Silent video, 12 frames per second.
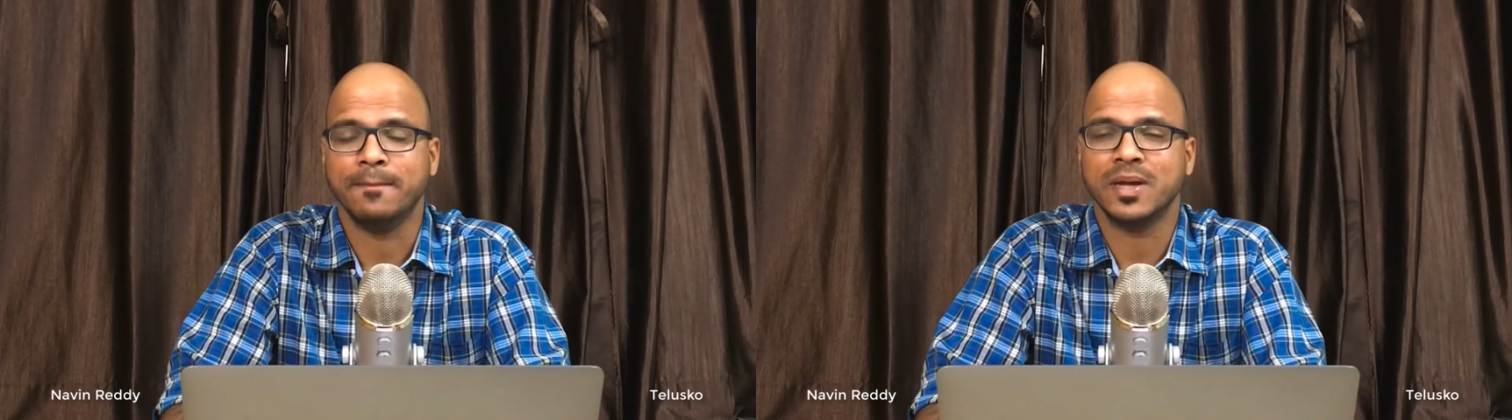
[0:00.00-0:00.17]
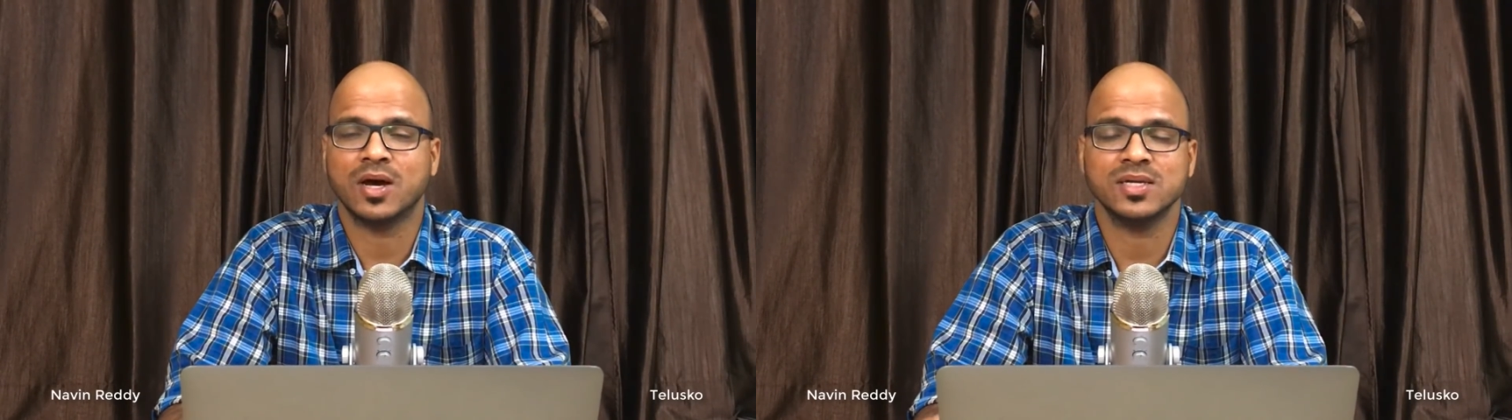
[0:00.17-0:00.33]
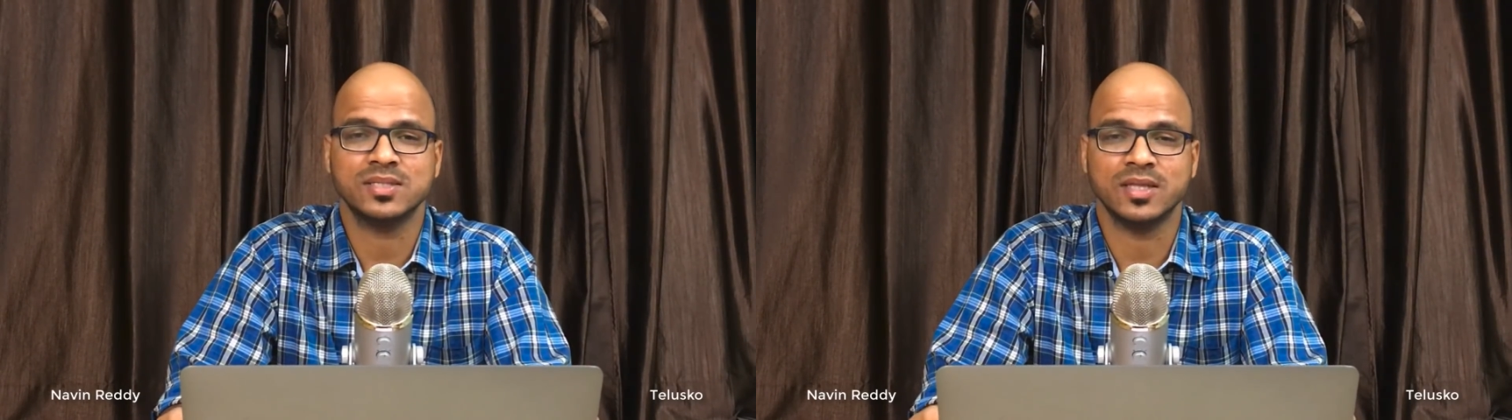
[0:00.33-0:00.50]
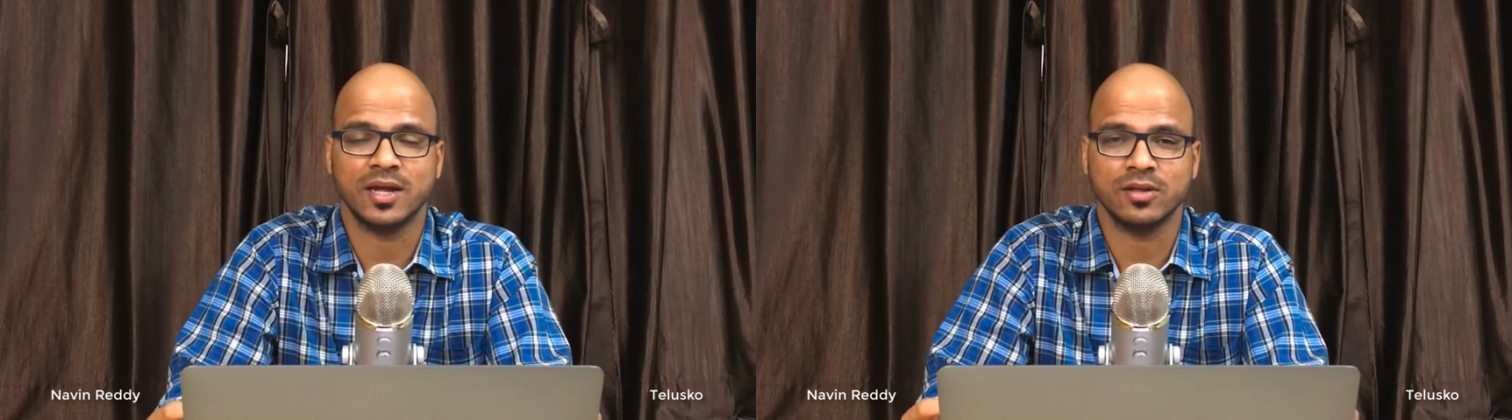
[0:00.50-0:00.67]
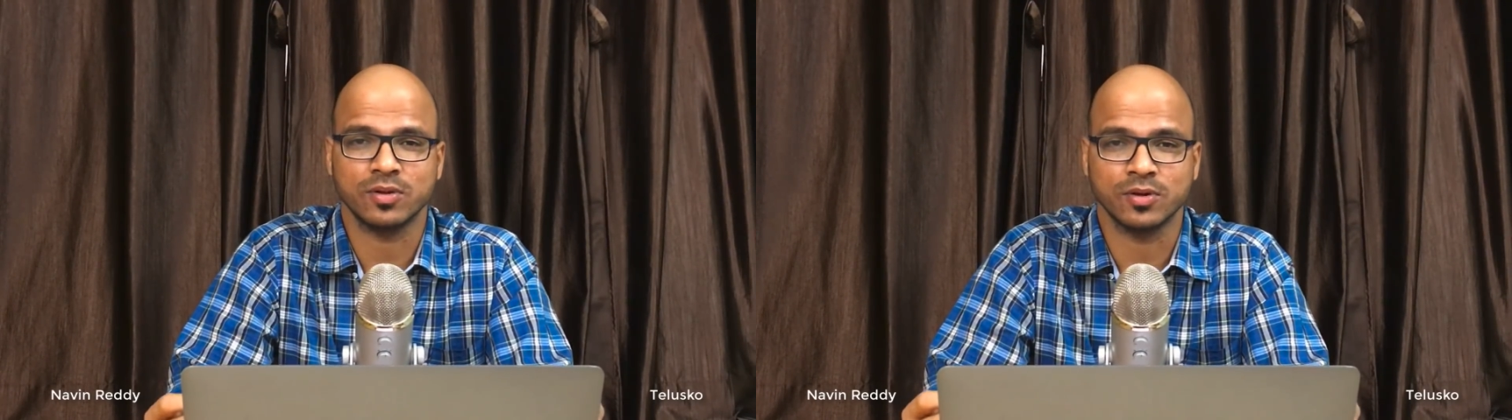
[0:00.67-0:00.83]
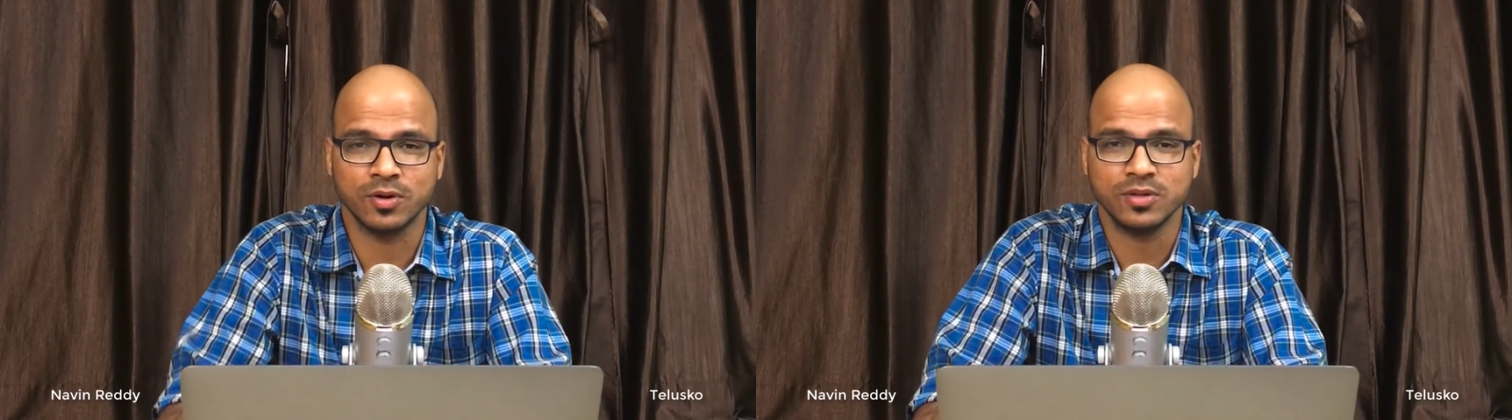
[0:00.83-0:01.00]
because there
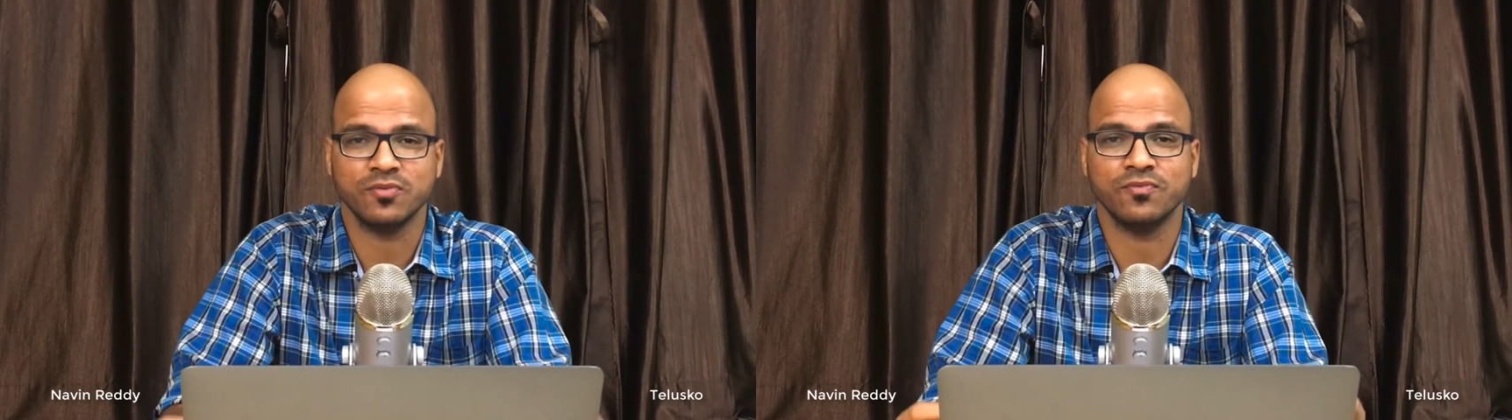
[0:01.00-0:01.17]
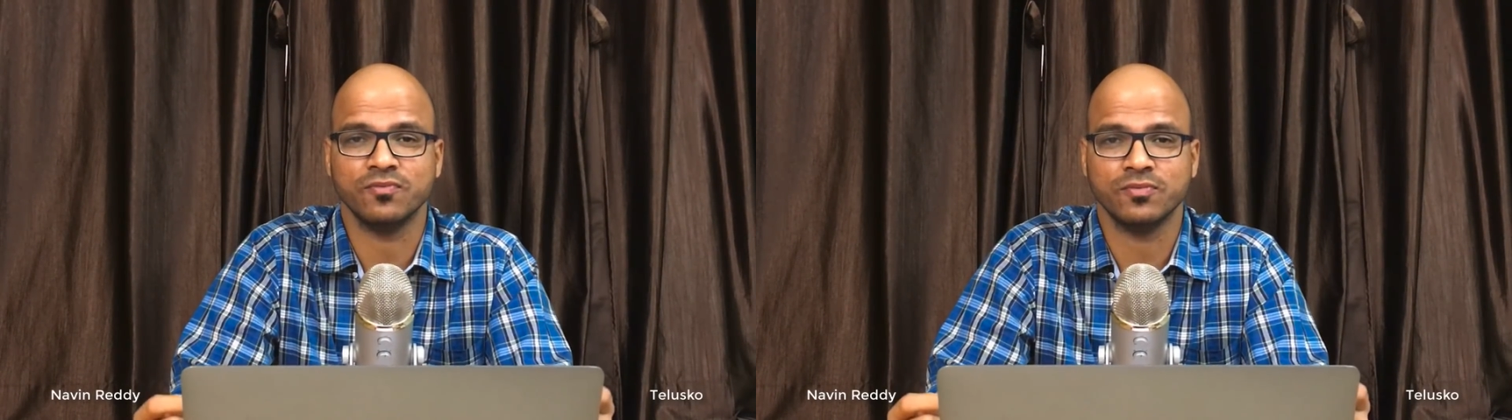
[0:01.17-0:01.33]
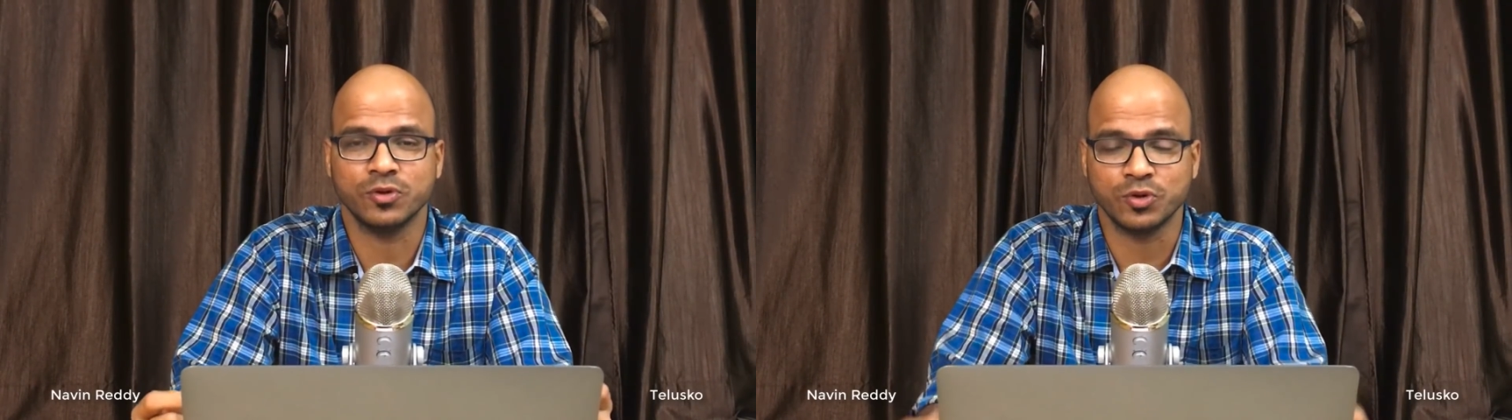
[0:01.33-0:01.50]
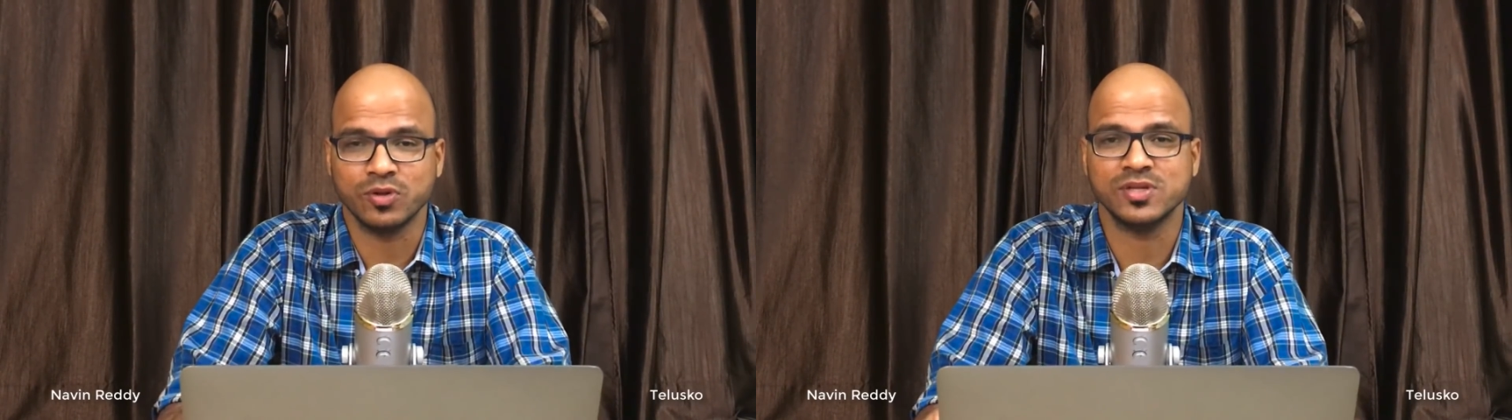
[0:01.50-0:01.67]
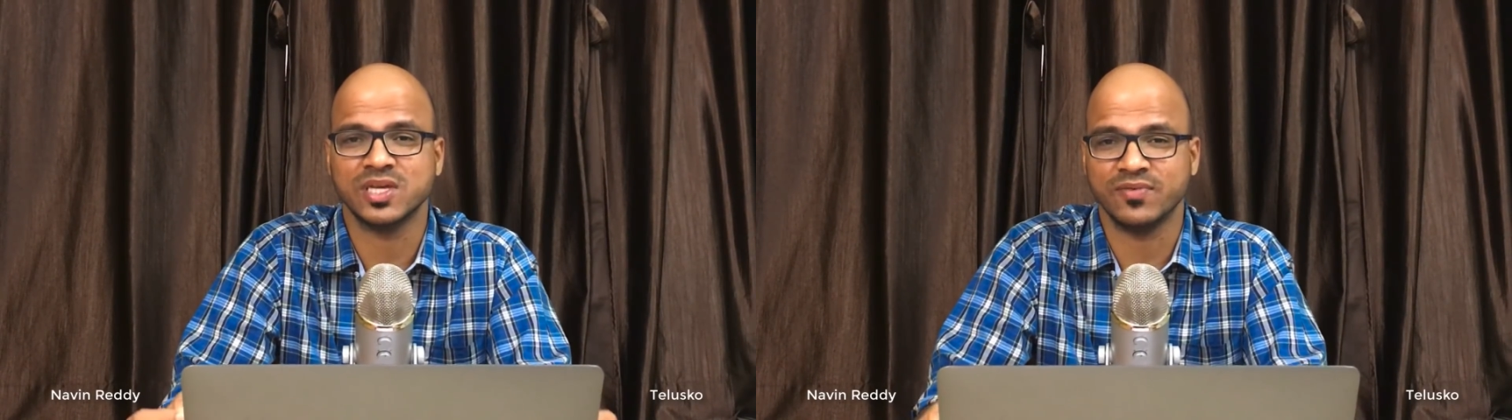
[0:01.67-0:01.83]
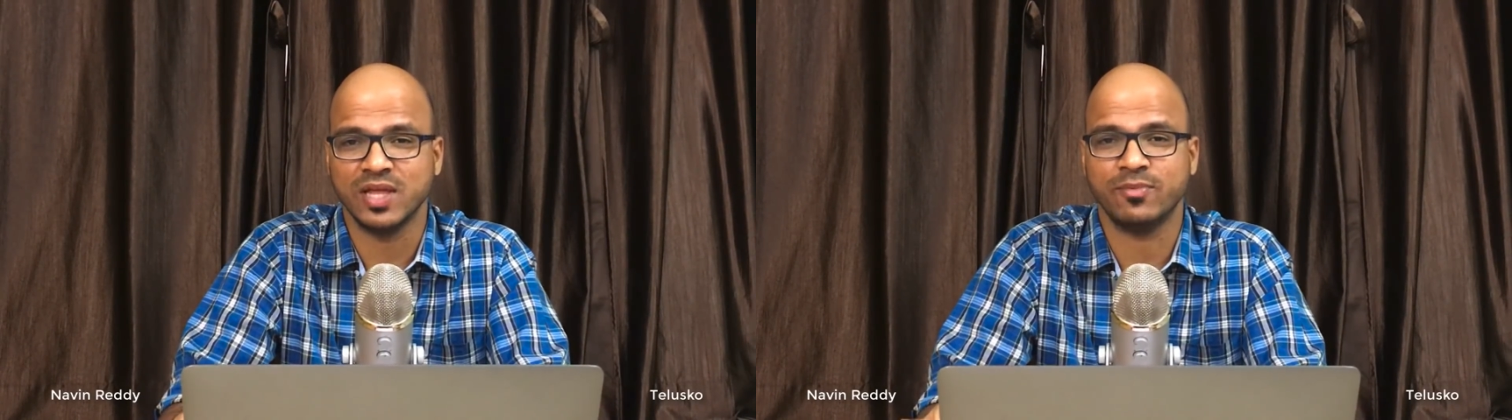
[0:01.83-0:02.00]
are good
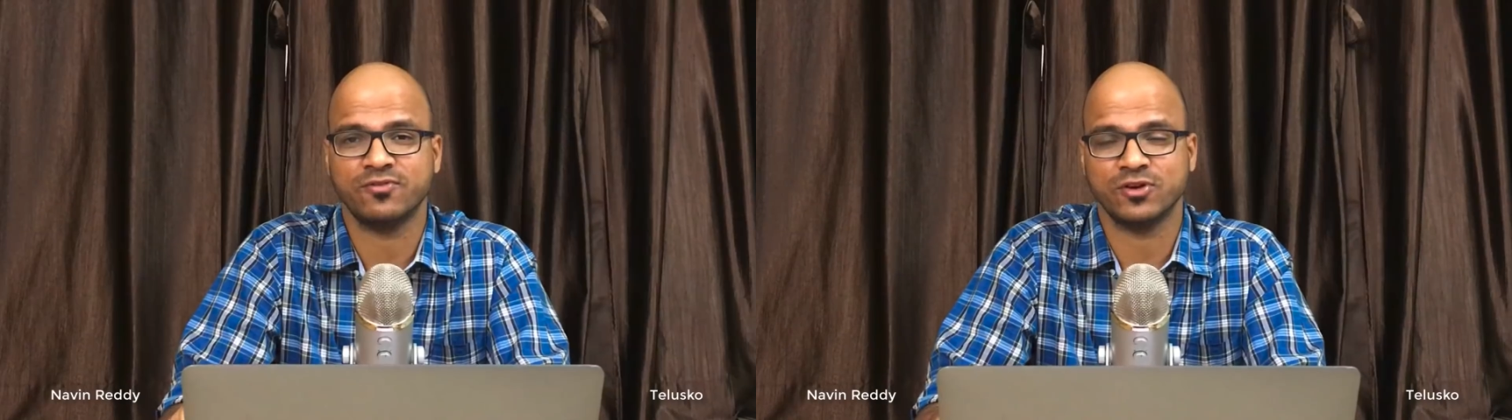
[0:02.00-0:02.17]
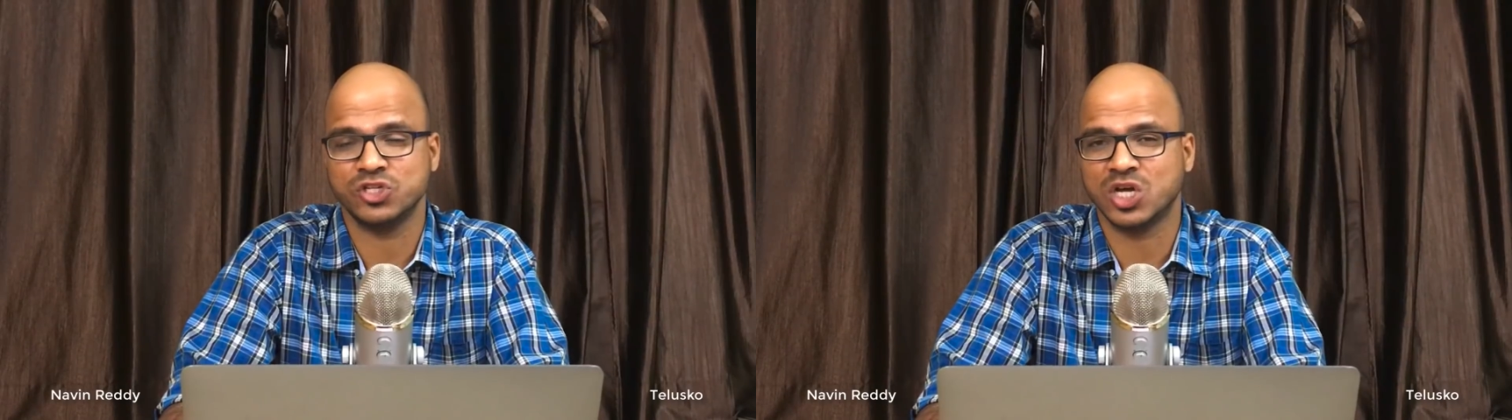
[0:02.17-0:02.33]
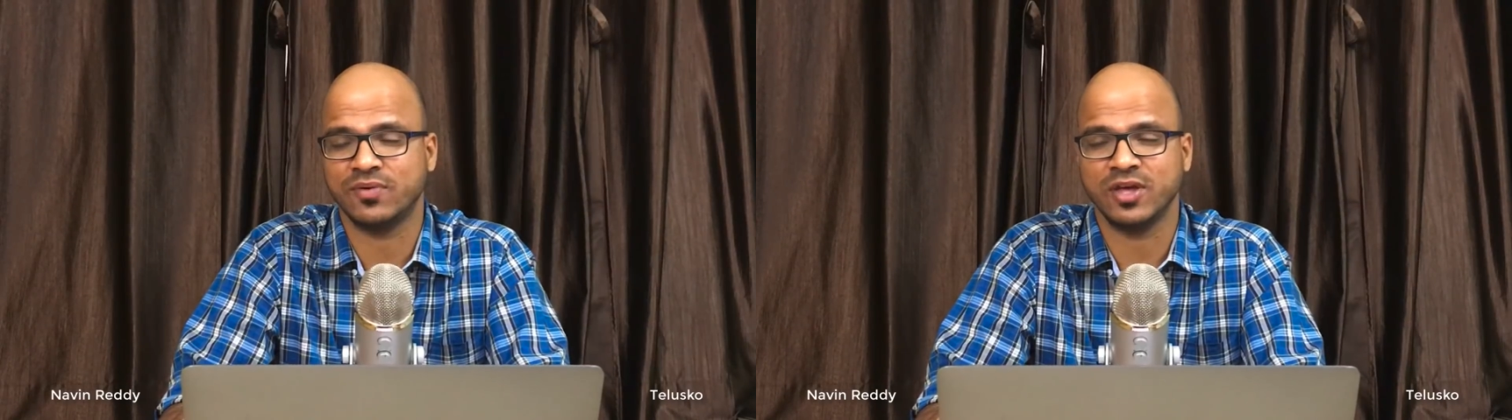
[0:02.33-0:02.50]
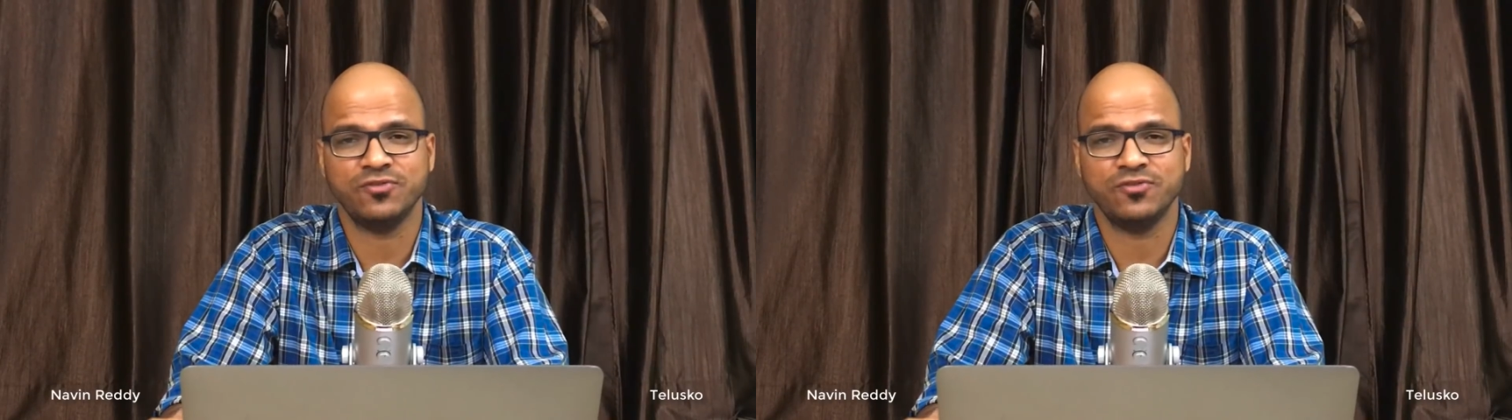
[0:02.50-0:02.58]
tutorials available for Java.